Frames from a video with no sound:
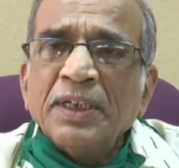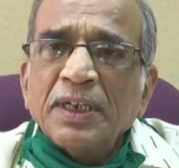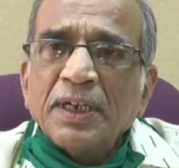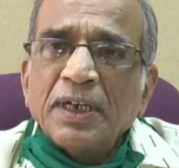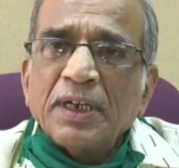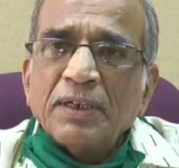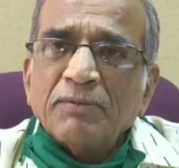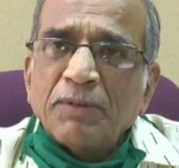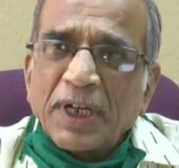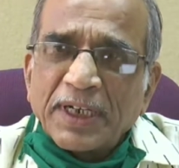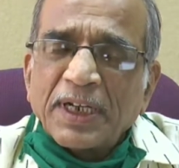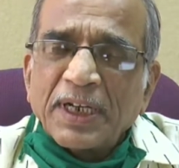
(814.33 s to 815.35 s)

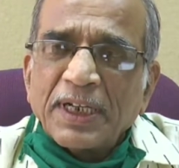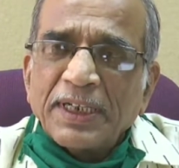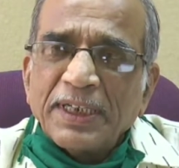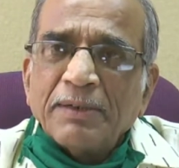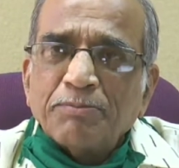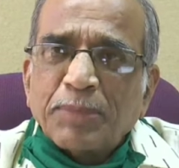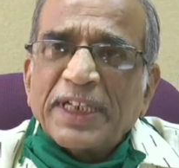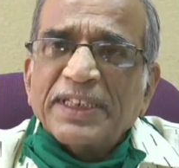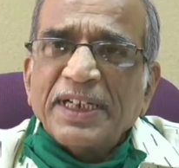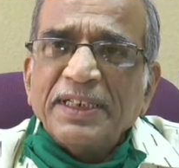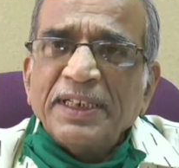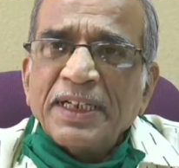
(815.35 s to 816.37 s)
worker
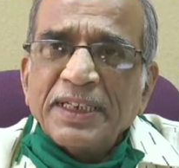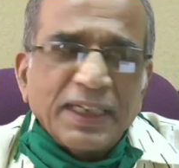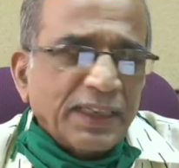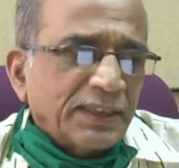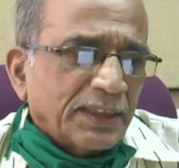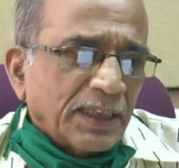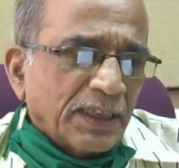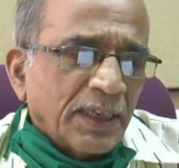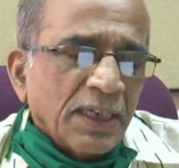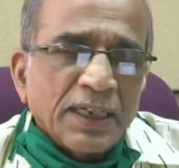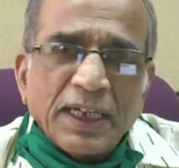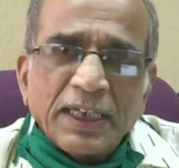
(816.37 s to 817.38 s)
present in the
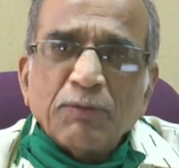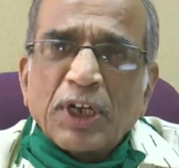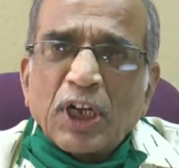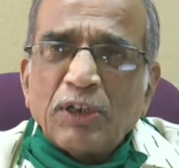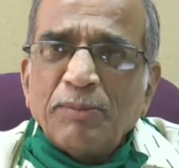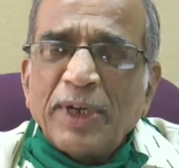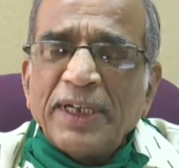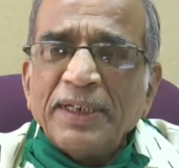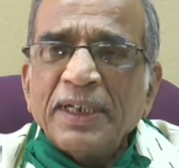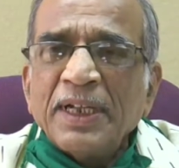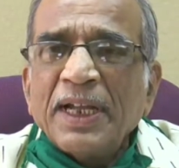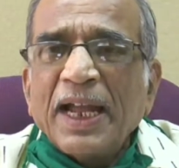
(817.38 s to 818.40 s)

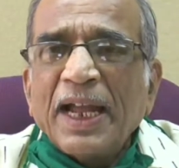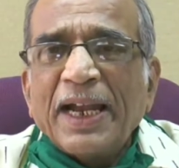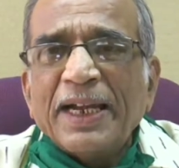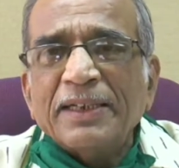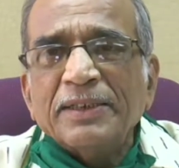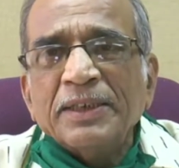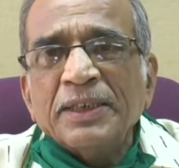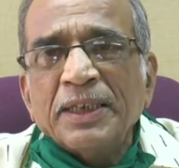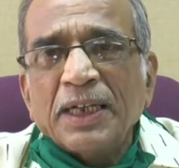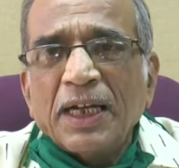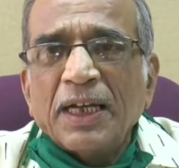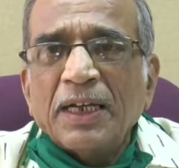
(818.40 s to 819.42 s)
environment, and
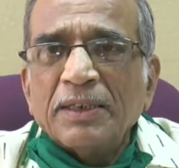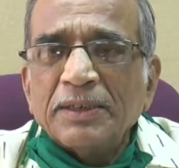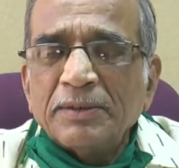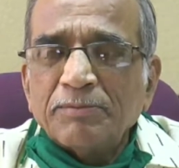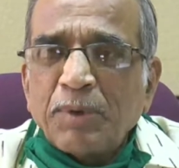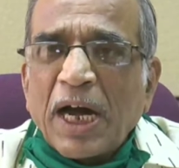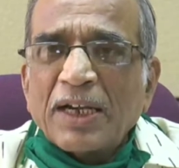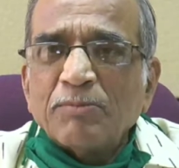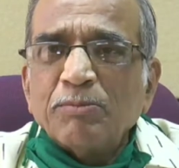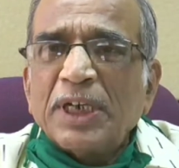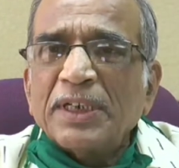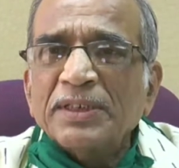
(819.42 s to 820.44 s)

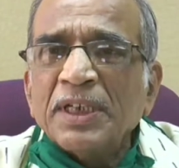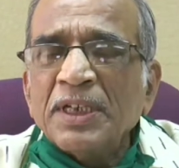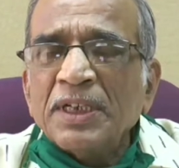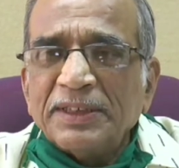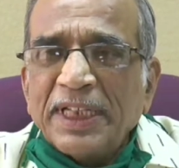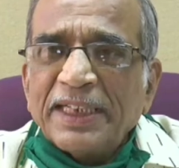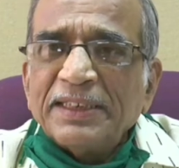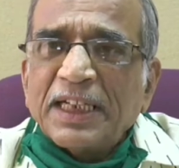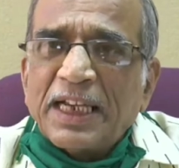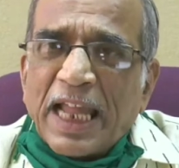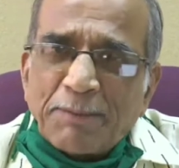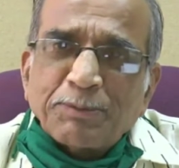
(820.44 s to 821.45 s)
farmers, then the
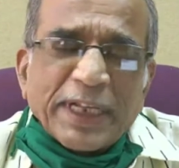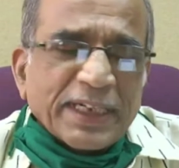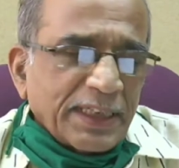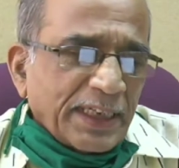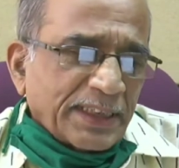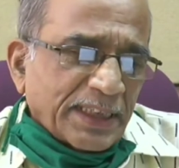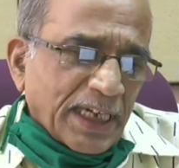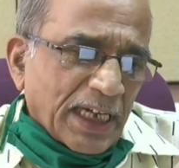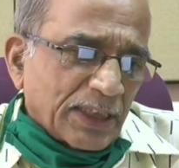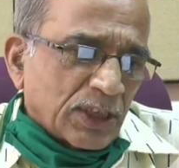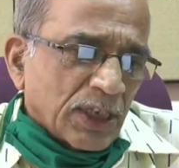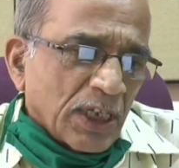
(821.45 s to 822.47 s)
lab
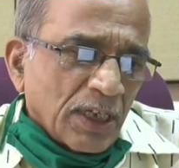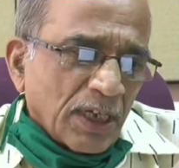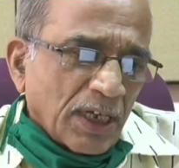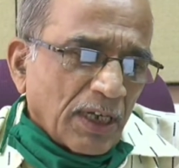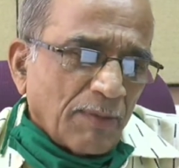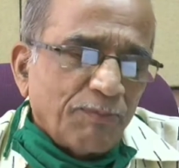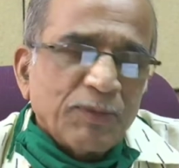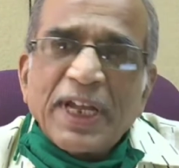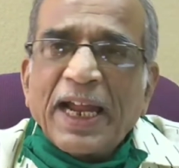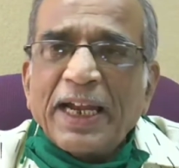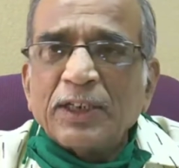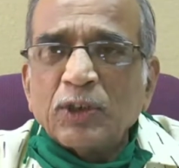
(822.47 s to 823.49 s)
technicians,
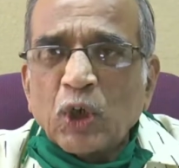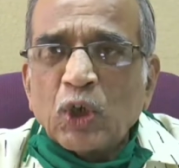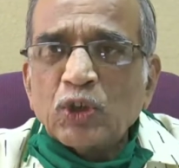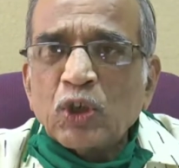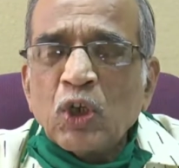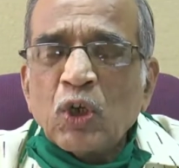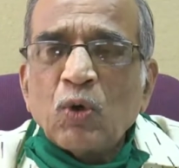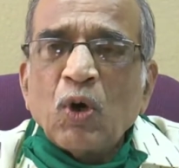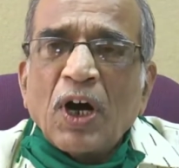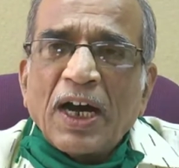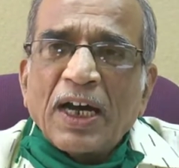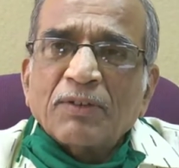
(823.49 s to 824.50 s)
and those who
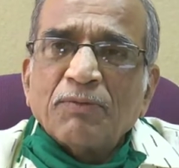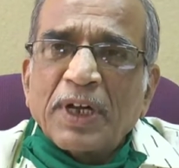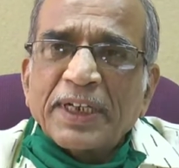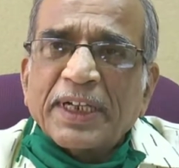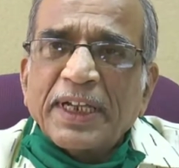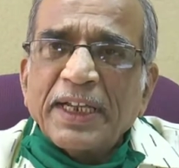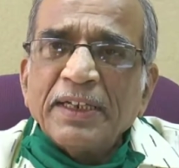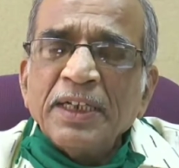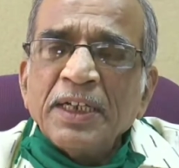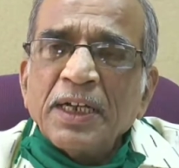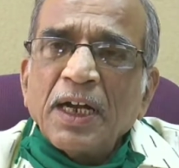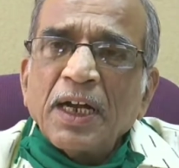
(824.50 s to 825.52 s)
are working
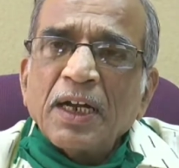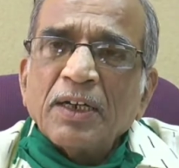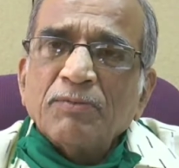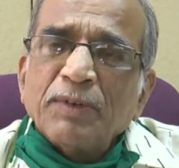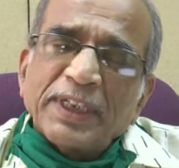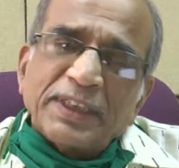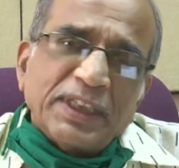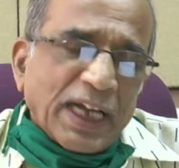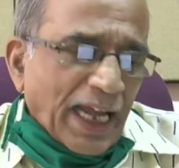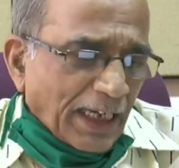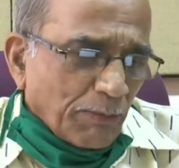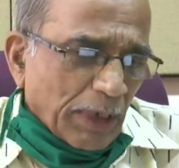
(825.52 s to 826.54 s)
with the
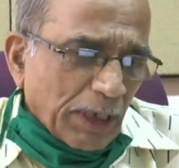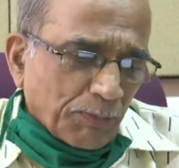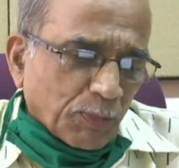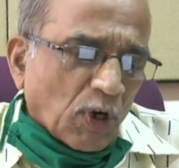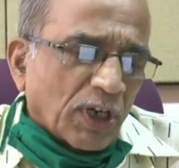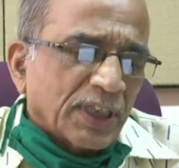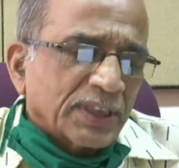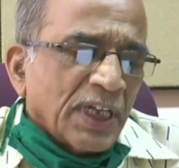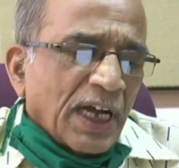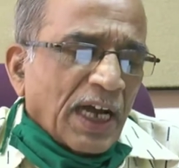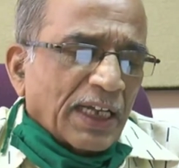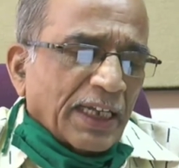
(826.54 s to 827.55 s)
animal products
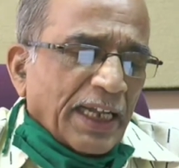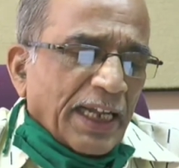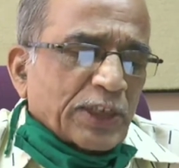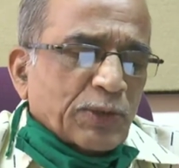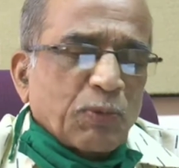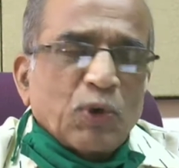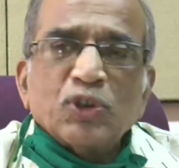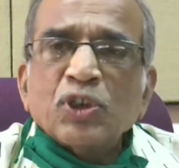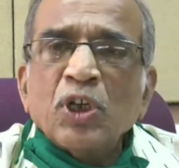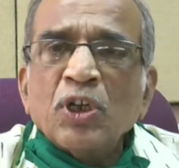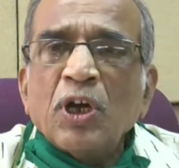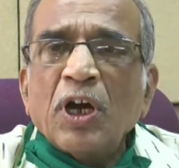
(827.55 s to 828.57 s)
are
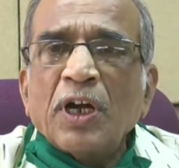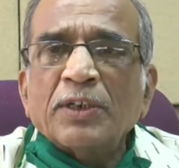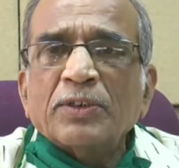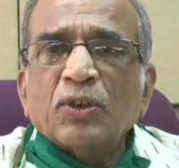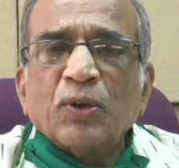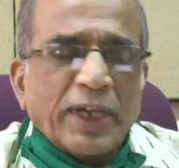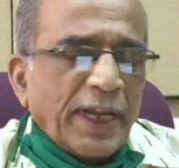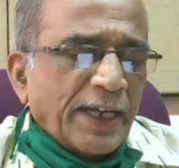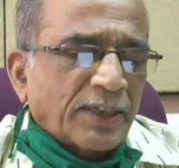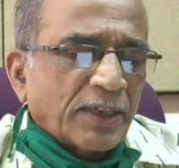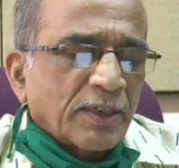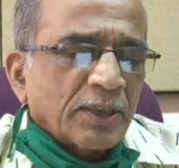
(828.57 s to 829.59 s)
exposed to it.